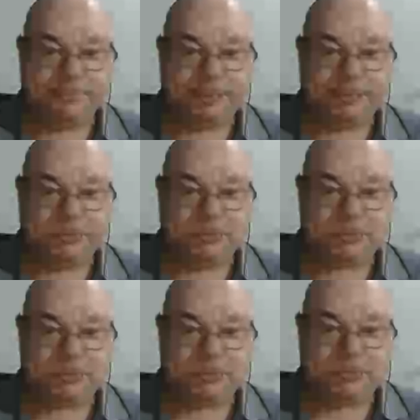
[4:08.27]
that looks
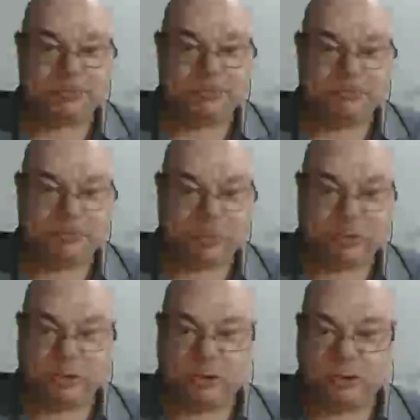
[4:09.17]
good.
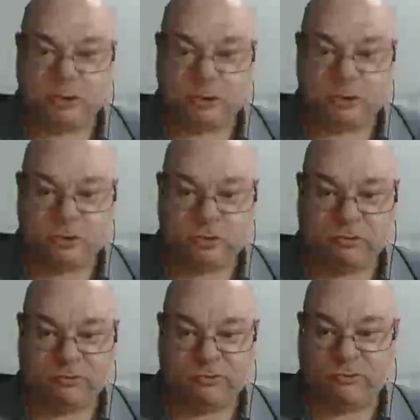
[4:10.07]
2,
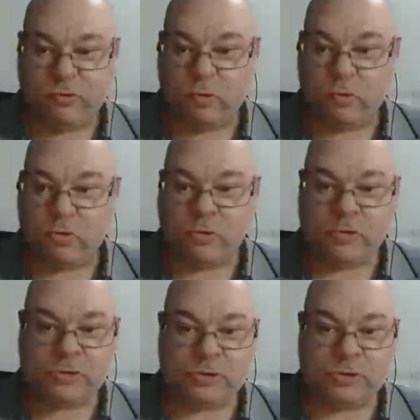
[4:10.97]
4.